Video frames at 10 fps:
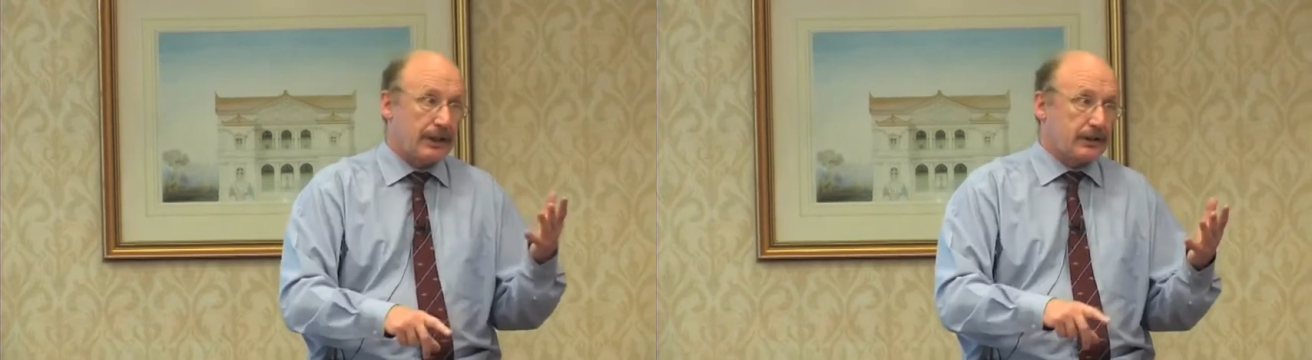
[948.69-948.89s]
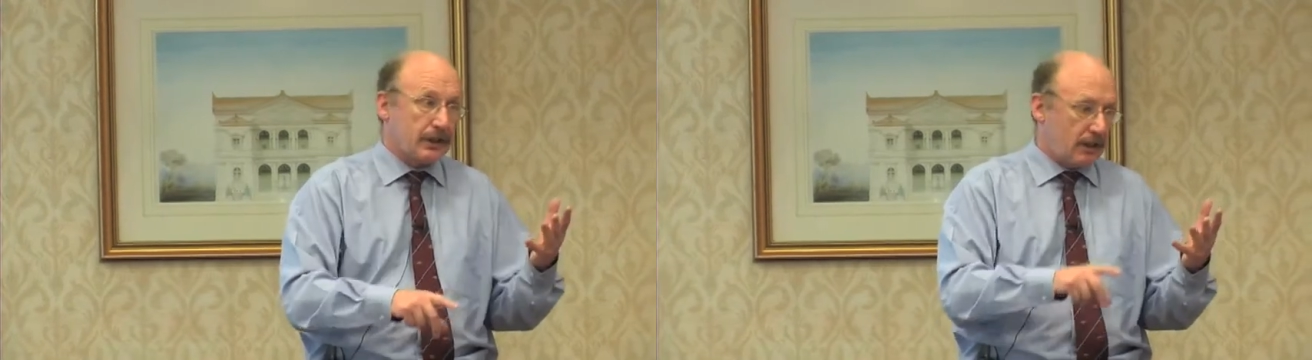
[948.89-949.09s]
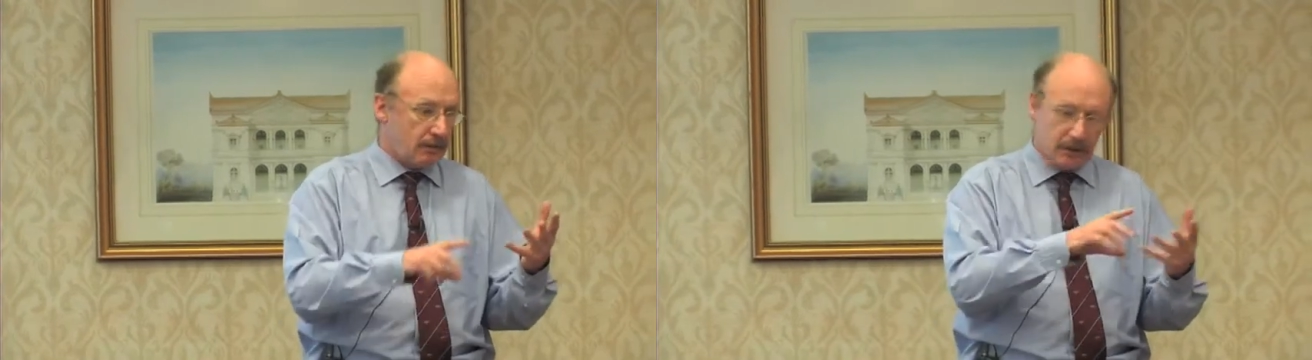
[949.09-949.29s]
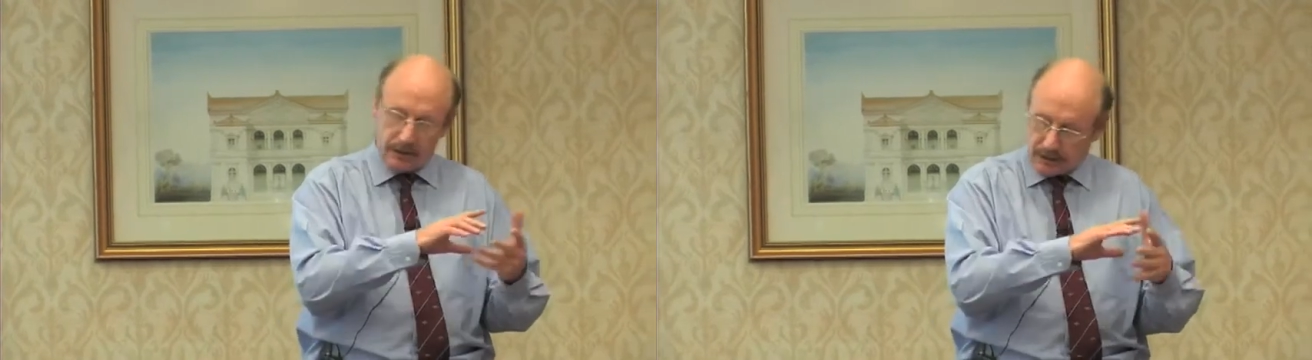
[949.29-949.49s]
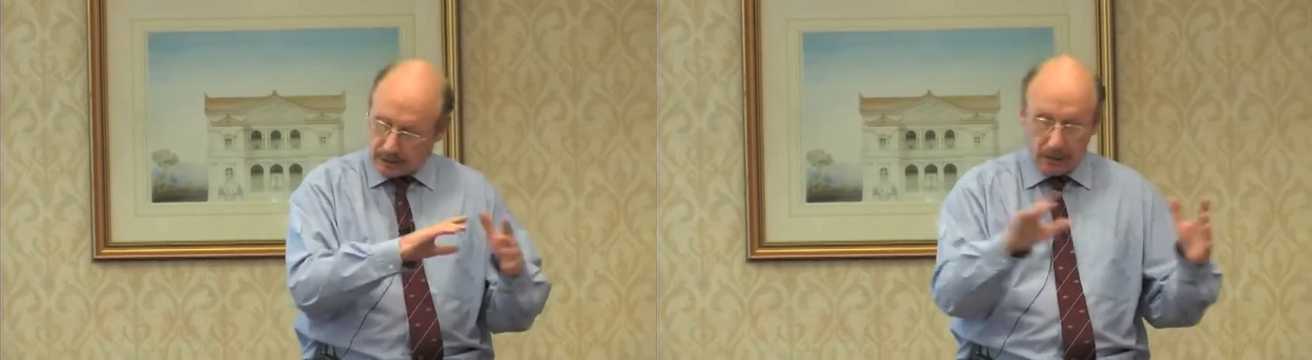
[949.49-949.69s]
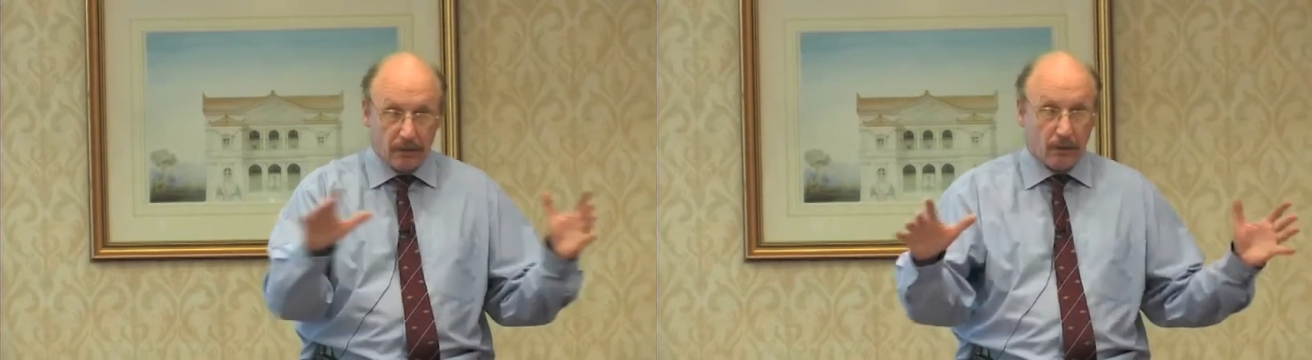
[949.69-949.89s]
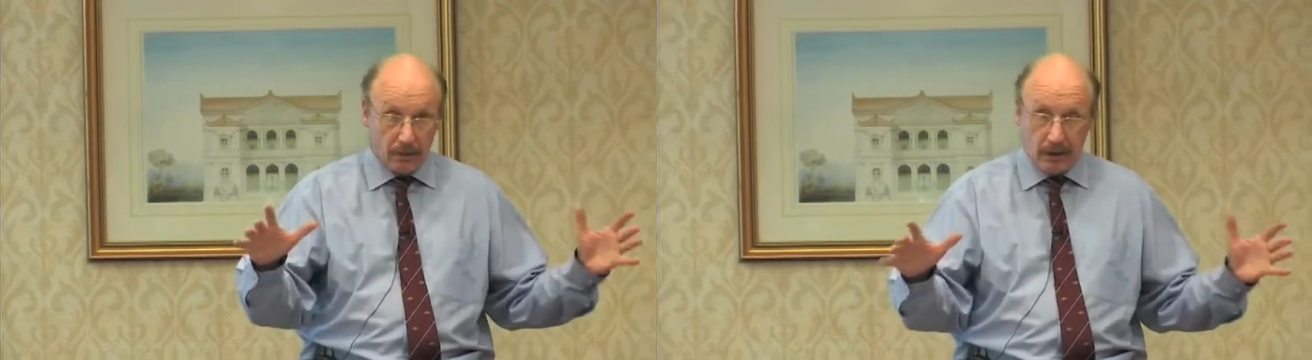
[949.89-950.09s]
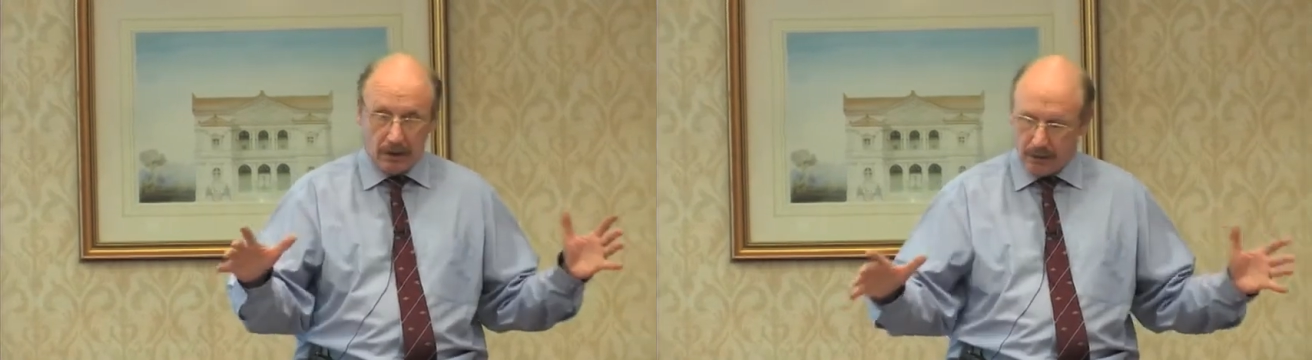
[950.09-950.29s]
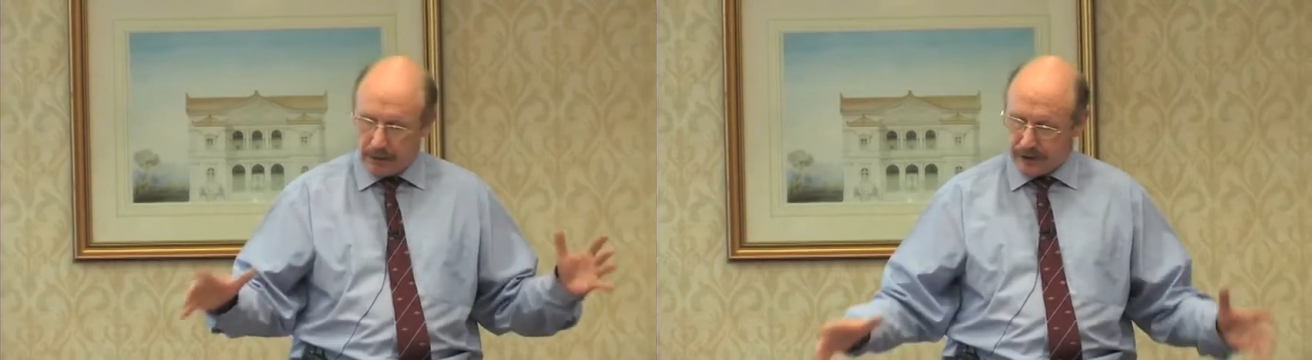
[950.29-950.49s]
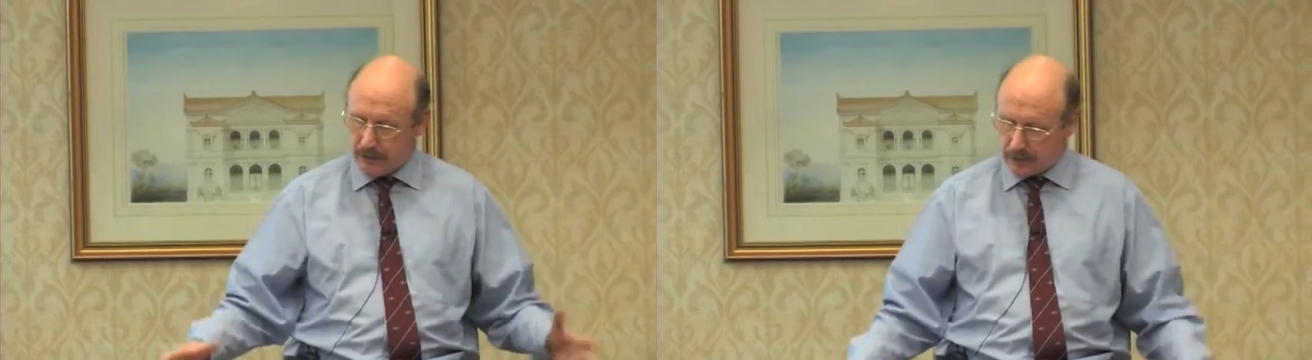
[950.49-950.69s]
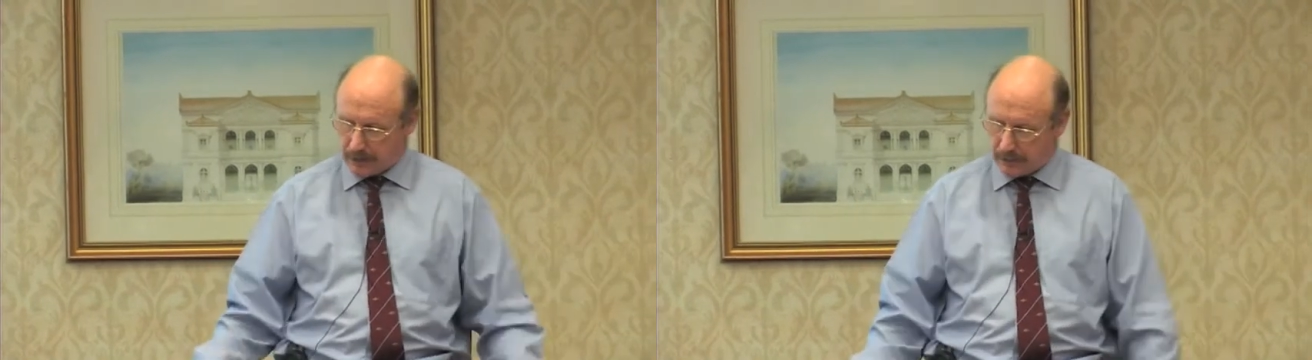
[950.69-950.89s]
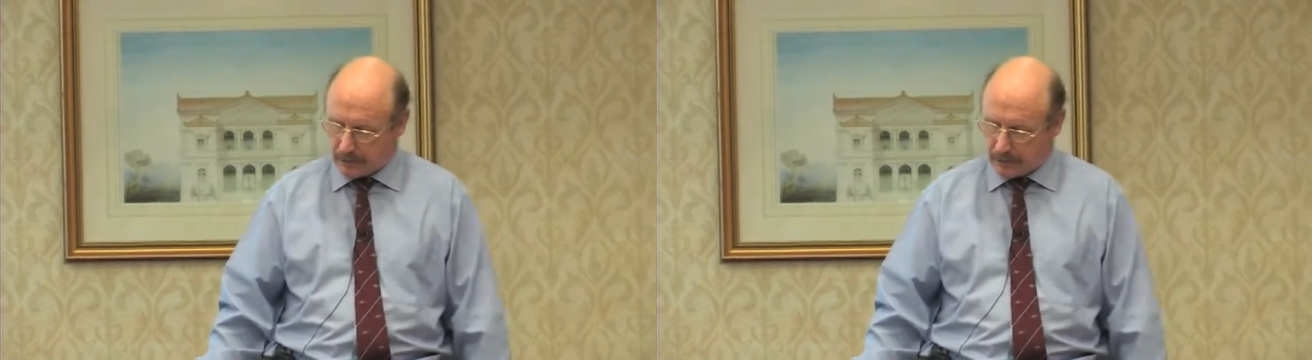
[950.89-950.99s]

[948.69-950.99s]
you can be an ICU nurse. There's a